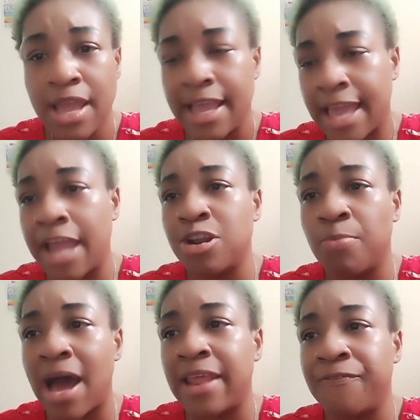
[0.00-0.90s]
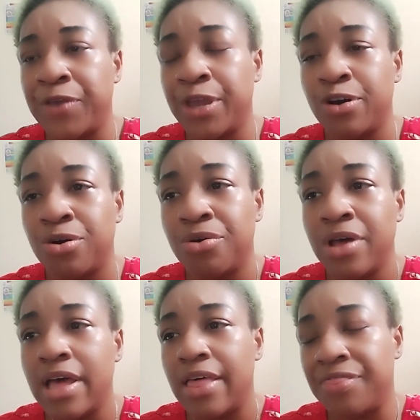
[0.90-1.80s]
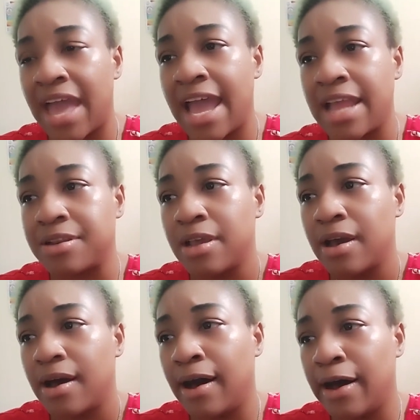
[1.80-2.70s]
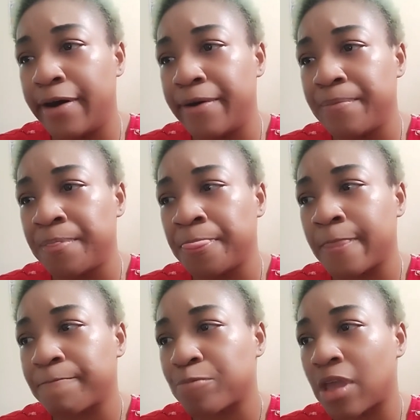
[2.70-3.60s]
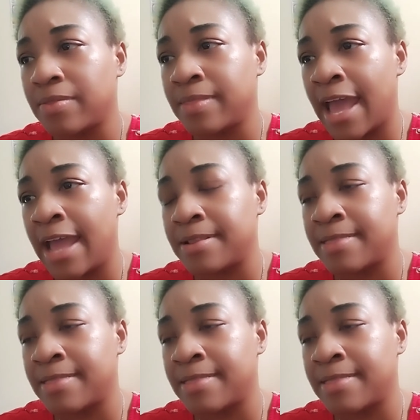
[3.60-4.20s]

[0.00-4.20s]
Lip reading: Can't nobody feel that that